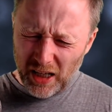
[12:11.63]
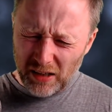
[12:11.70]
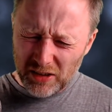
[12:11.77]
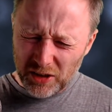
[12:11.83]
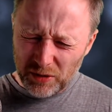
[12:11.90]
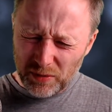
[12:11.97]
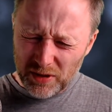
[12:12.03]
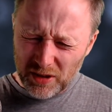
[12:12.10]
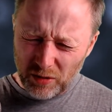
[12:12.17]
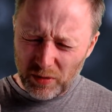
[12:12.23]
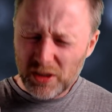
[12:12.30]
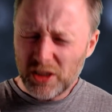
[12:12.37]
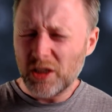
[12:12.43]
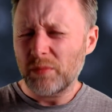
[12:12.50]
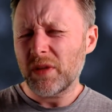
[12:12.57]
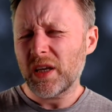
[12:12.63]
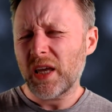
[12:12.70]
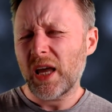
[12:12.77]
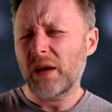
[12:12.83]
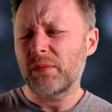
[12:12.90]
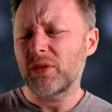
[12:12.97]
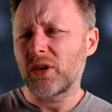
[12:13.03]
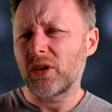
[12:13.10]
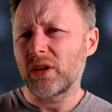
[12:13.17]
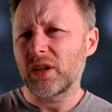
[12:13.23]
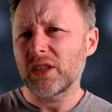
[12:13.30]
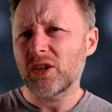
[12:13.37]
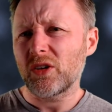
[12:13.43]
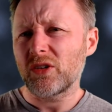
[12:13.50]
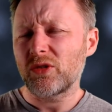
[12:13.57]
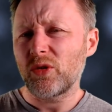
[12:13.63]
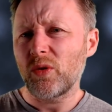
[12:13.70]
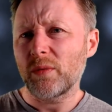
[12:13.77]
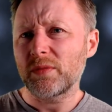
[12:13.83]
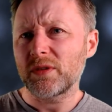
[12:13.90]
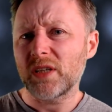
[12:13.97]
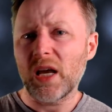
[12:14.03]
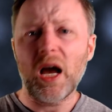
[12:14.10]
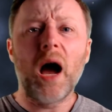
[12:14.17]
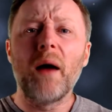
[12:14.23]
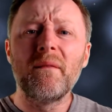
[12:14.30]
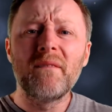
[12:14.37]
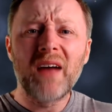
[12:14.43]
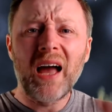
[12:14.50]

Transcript: If she was still, somebody get him down. He's like too upset.